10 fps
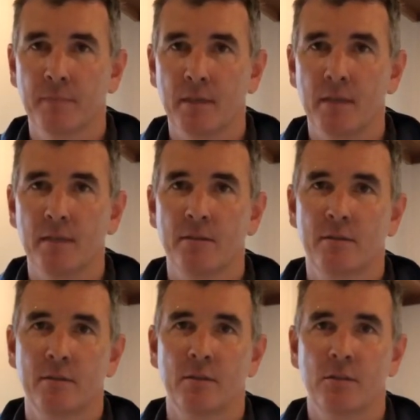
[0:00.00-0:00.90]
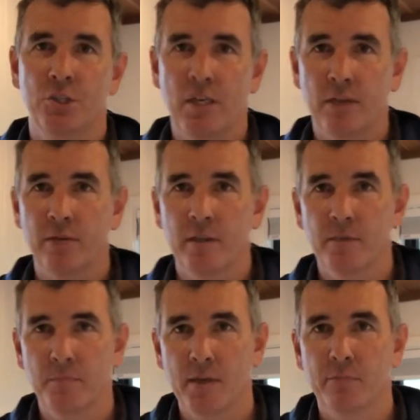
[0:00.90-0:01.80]
is
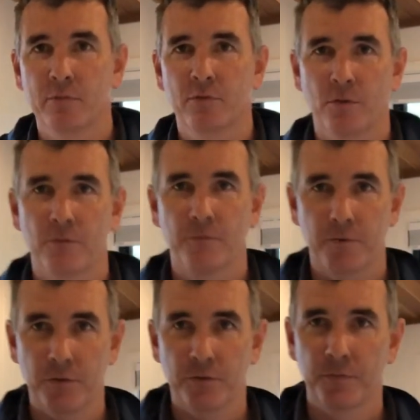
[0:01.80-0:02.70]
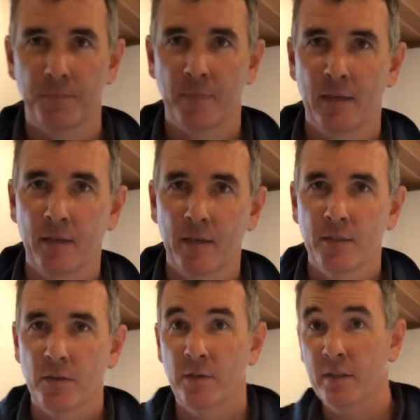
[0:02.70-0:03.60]
generally people's view.
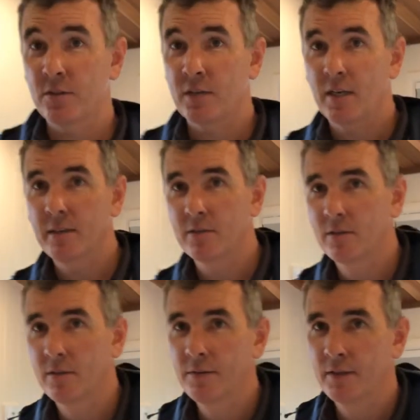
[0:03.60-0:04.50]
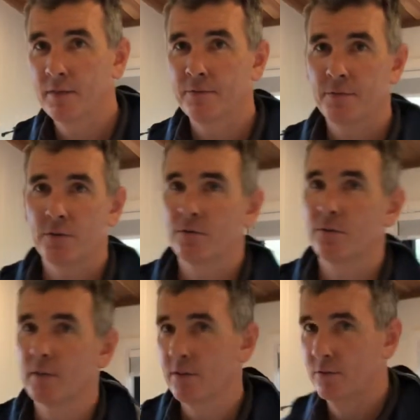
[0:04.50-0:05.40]
So in this case, the
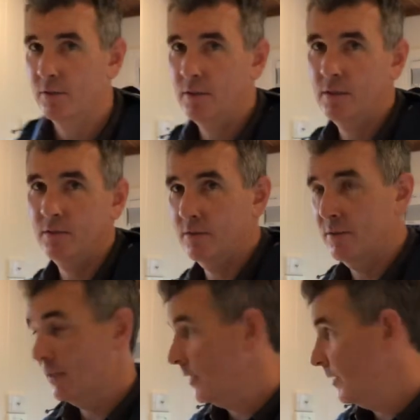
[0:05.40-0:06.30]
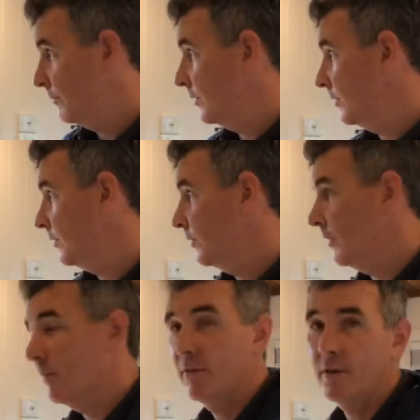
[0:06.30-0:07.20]
view is to
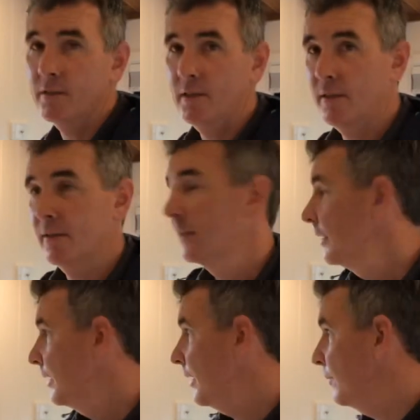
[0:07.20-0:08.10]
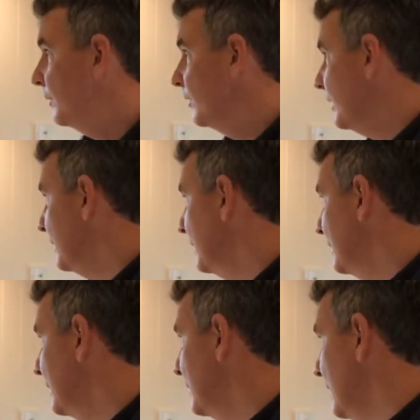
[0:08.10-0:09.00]
our right here, and we're looking
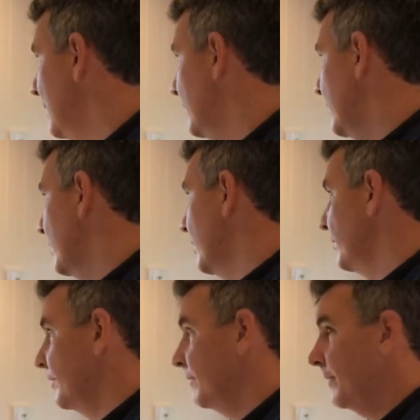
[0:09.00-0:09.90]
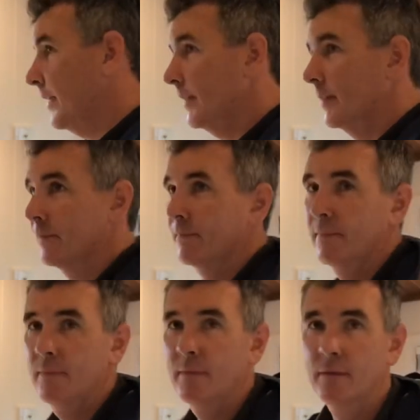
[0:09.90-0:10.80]
down and over the valley.
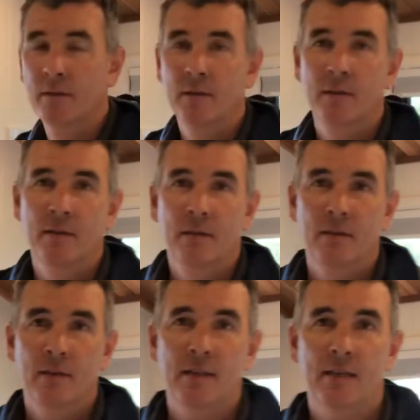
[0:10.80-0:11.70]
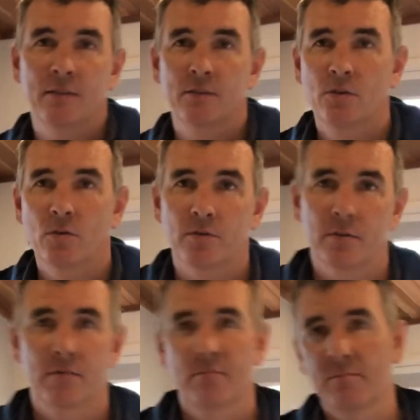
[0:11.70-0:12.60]
Now that's
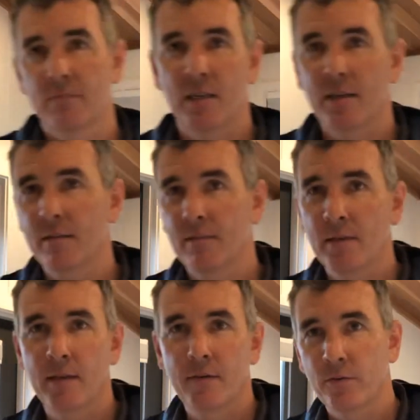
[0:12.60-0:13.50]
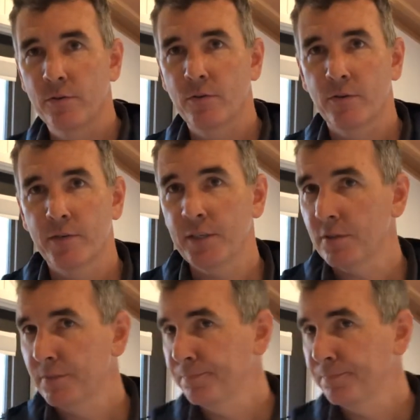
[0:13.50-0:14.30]
north, say, north-northeast.